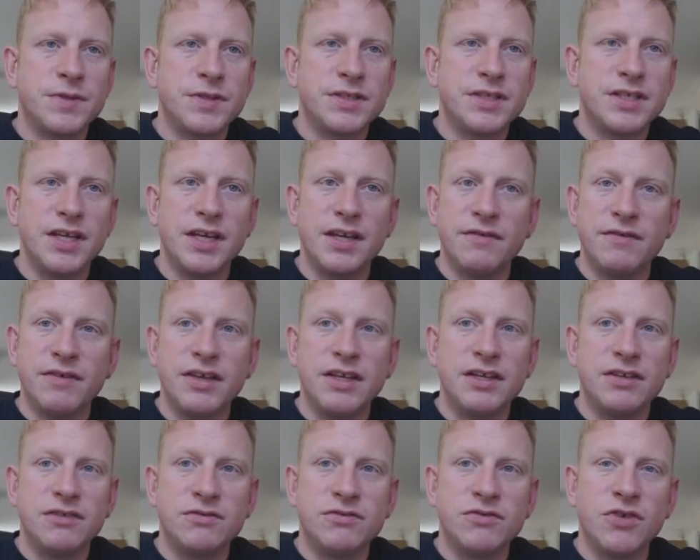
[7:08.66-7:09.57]

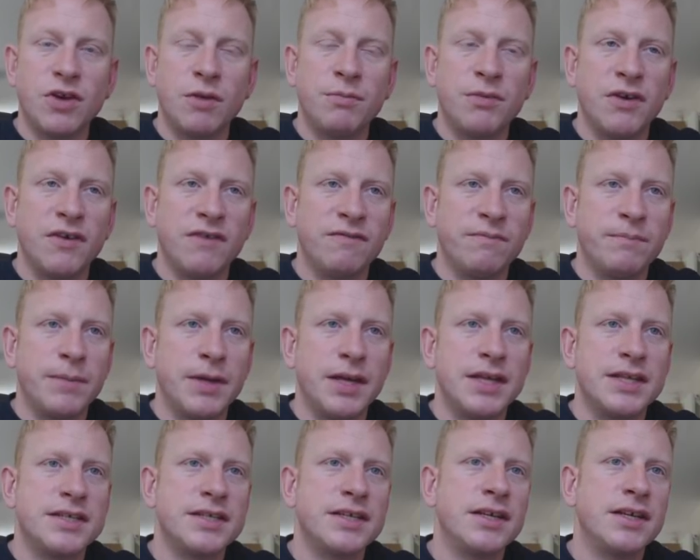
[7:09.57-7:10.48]
TV drop-off
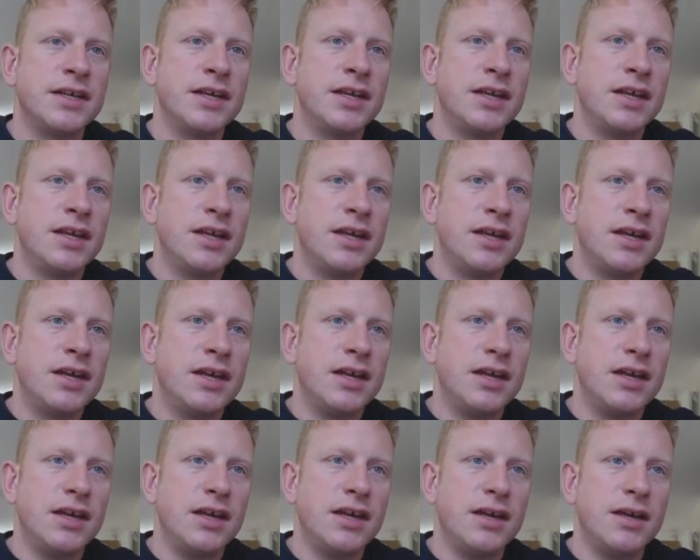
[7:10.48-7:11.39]
bit,
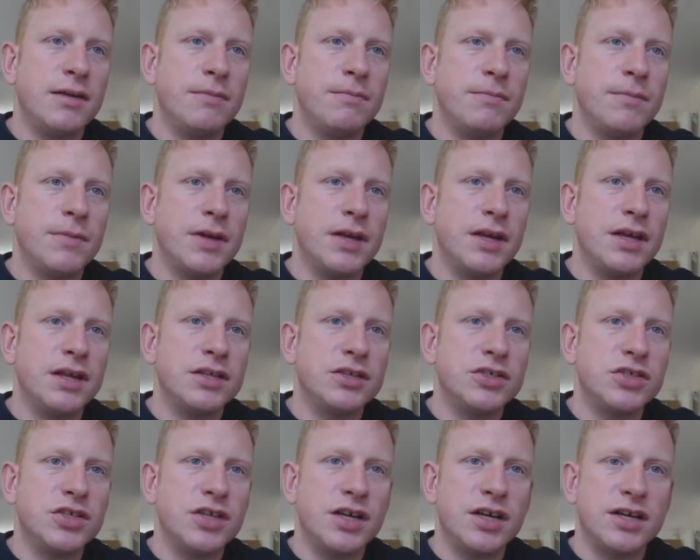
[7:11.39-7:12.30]

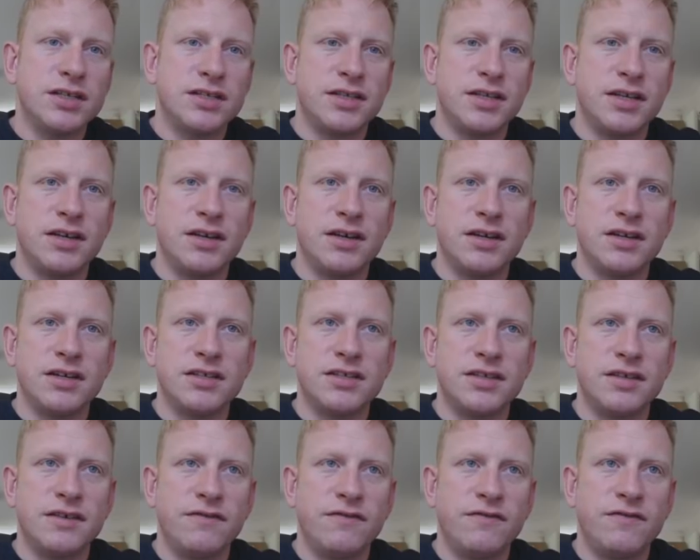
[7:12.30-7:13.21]
and she asked the
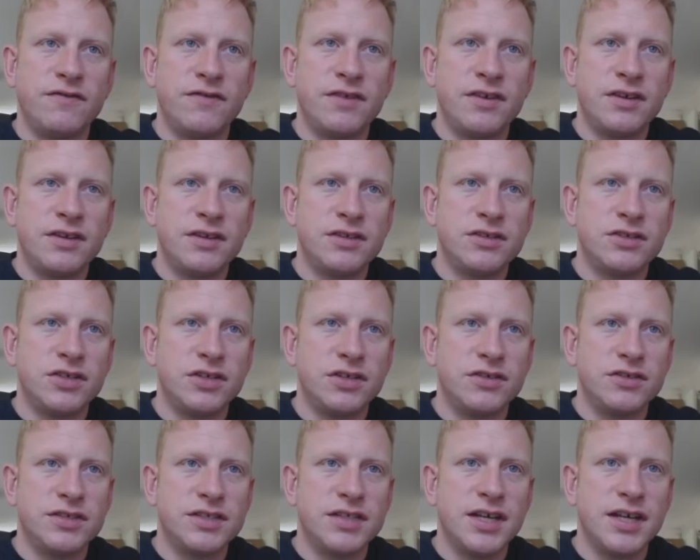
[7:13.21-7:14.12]
guys if she
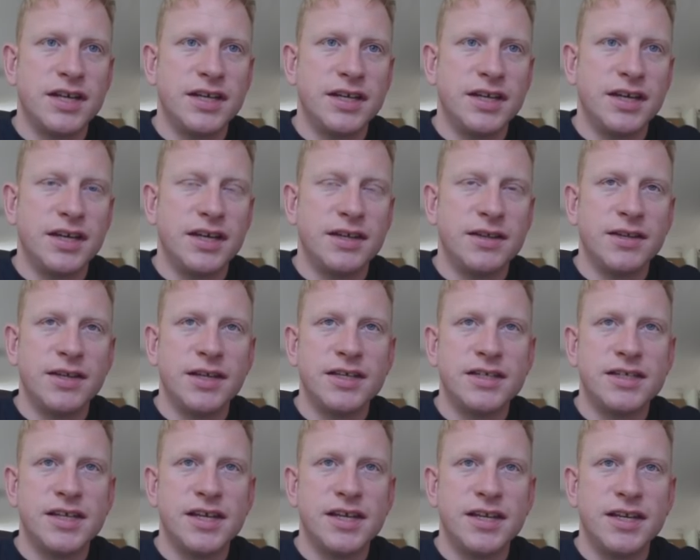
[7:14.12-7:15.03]
could take it. They
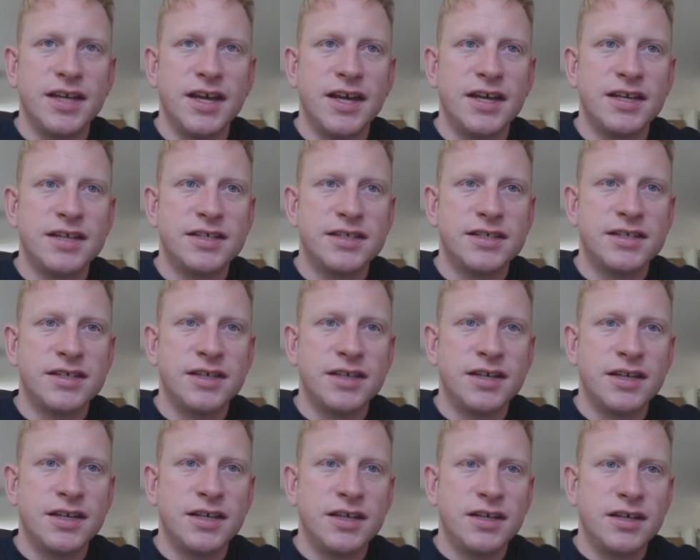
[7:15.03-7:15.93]
said yes,
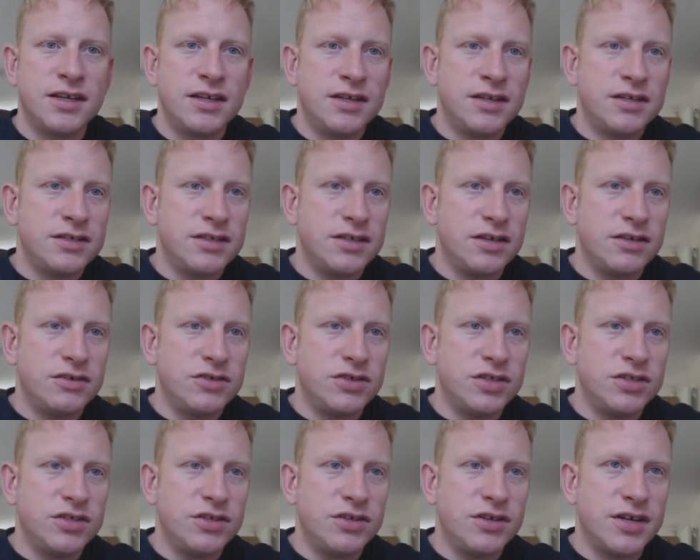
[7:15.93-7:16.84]
so
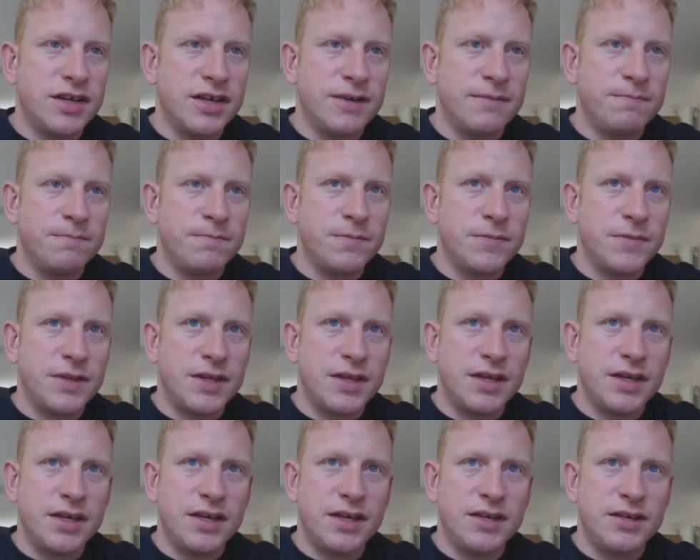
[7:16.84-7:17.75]
she took it,
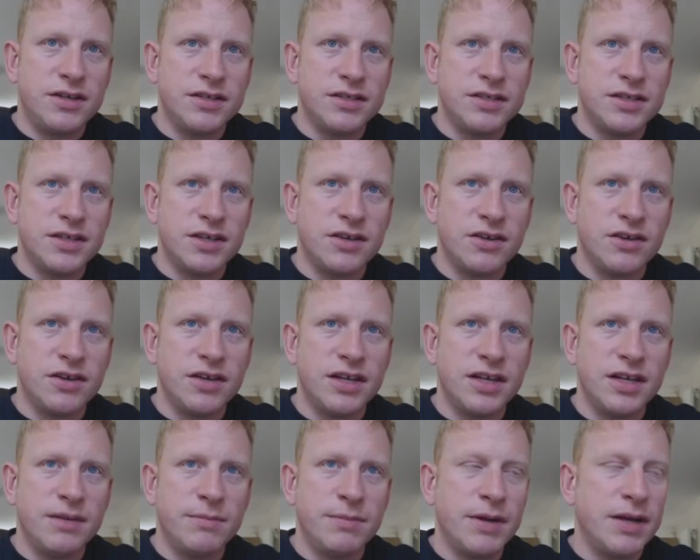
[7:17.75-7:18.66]
and I stuck it on
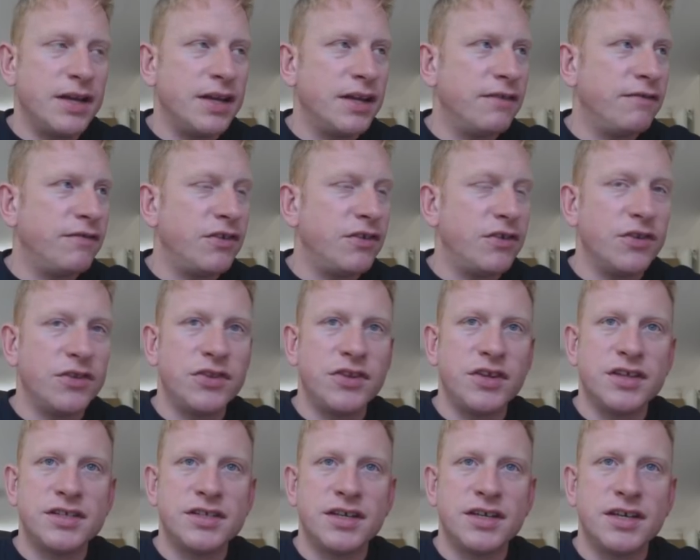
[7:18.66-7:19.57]
eBay for
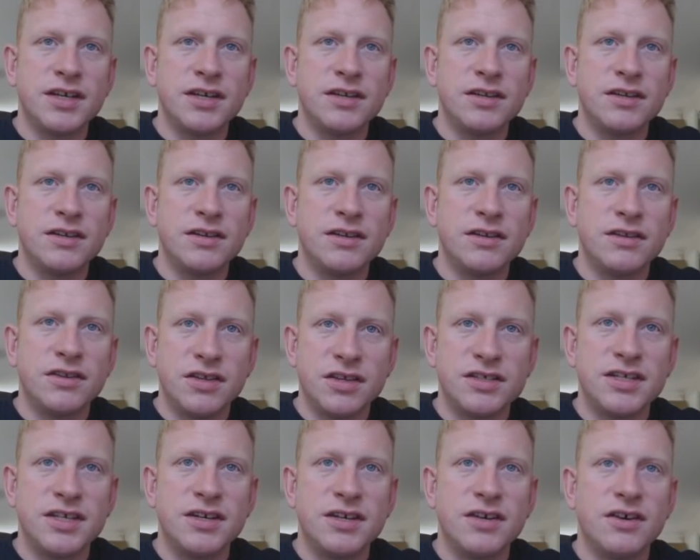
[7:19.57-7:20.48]

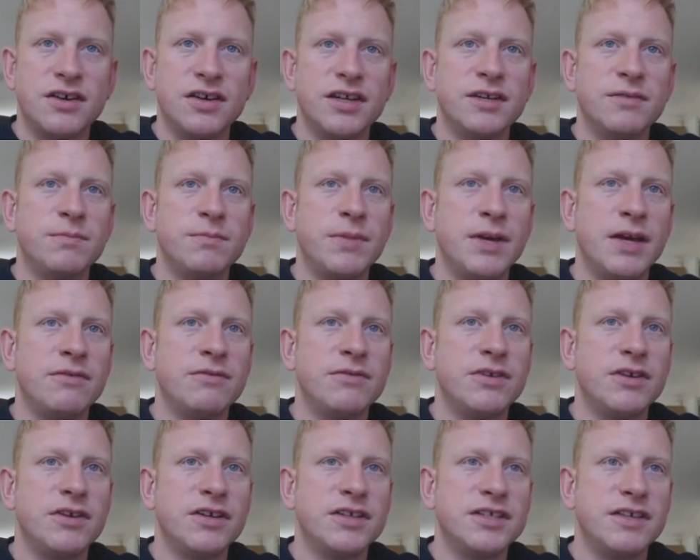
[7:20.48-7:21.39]

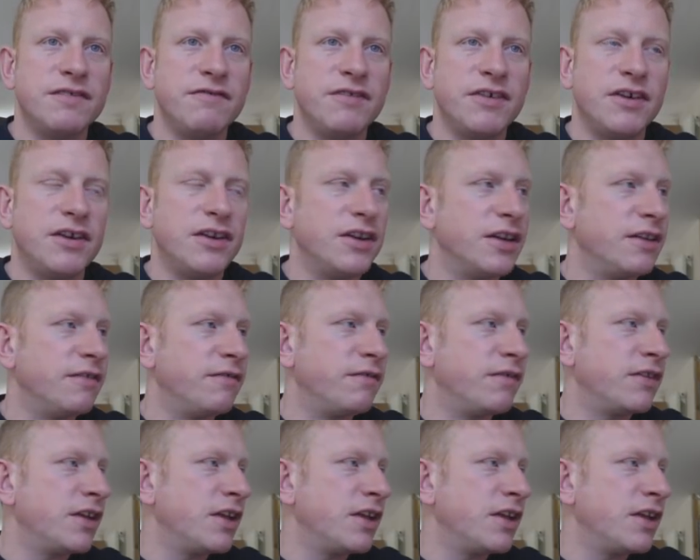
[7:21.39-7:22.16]
£39.95,